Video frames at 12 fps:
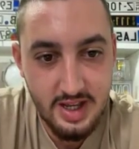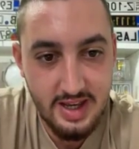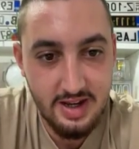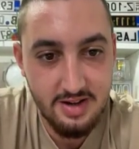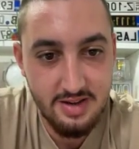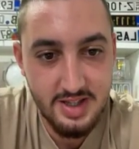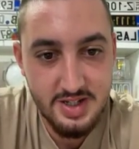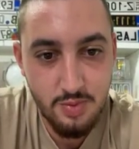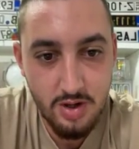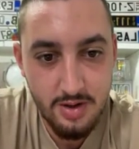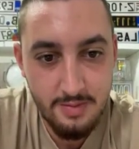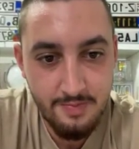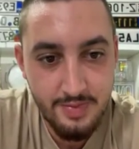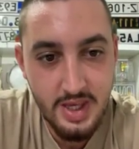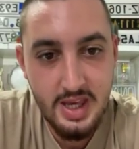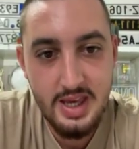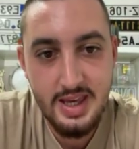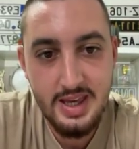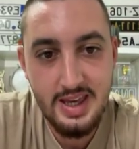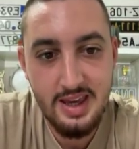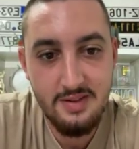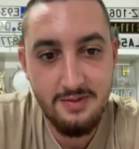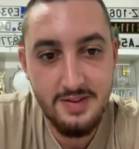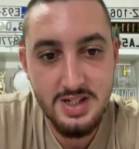And this one,
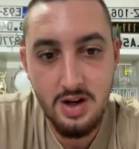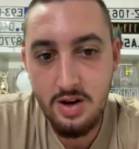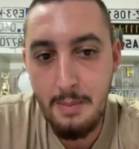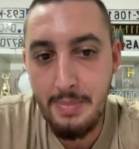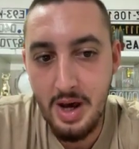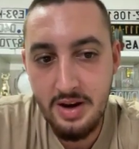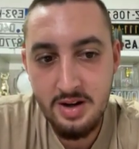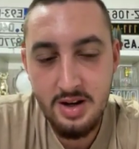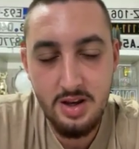if it's on a button,